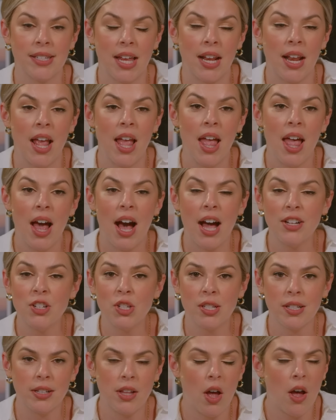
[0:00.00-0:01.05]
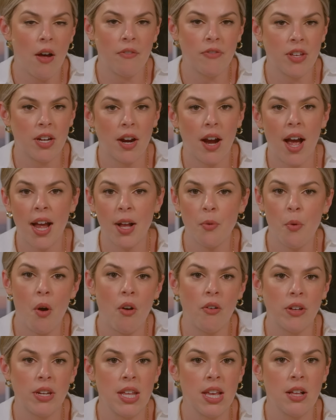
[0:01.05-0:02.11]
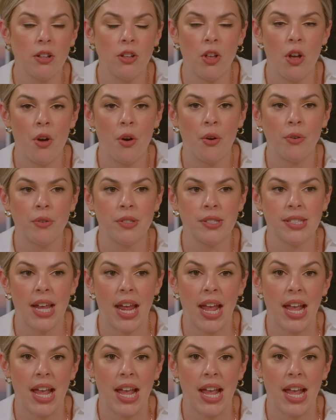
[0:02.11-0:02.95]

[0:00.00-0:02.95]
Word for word: And I just love their high quality clothes,